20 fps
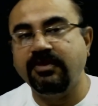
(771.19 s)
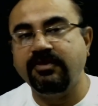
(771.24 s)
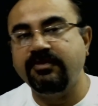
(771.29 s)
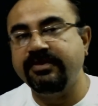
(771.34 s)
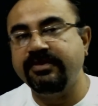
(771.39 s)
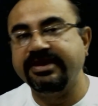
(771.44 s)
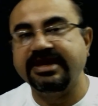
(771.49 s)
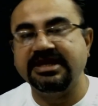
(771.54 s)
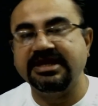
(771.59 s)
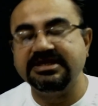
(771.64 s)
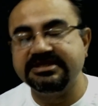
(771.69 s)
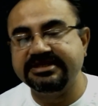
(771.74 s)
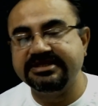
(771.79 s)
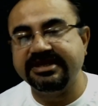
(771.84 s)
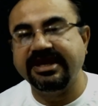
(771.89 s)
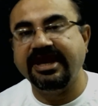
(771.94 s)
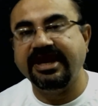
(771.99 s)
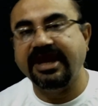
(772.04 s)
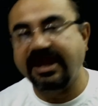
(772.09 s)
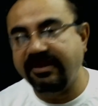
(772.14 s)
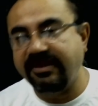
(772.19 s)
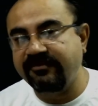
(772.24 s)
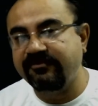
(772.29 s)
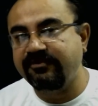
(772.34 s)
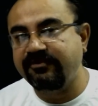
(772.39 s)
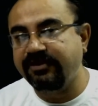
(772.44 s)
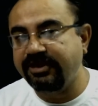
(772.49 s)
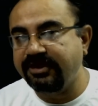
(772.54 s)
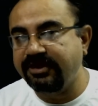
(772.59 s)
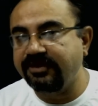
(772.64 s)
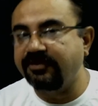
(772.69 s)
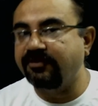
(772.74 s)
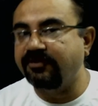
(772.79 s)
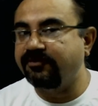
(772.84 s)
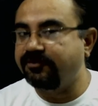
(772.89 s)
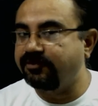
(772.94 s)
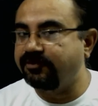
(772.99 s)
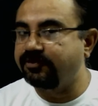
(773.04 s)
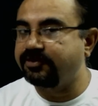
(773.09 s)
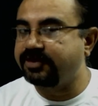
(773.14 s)
we can say
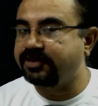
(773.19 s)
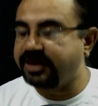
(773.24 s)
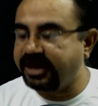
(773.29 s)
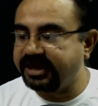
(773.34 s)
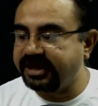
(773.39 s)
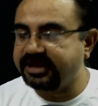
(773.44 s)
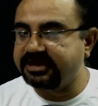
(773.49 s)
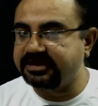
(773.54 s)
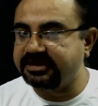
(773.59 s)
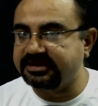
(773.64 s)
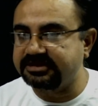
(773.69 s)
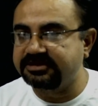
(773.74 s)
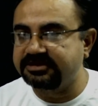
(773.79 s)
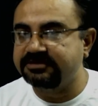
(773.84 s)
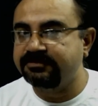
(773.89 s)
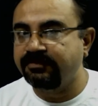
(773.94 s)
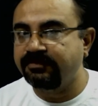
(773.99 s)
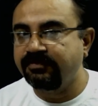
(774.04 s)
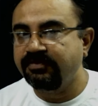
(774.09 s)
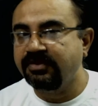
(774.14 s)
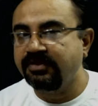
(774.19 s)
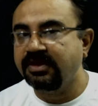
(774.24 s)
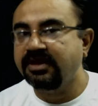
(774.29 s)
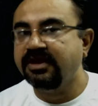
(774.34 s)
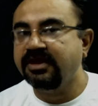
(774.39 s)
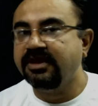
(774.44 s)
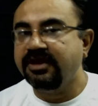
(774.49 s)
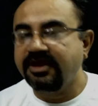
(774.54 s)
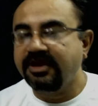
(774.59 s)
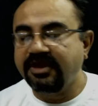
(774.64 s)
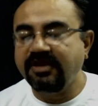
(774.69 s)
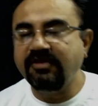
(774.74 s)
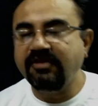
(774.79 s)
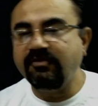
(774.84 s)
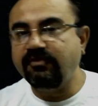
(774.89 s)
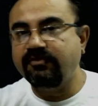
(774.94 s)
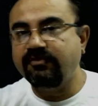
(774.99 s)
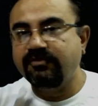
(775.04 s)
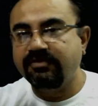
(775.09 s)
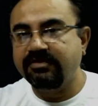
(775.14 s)
amphilophotrichous.
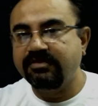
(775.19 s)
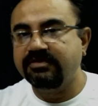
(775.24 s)
If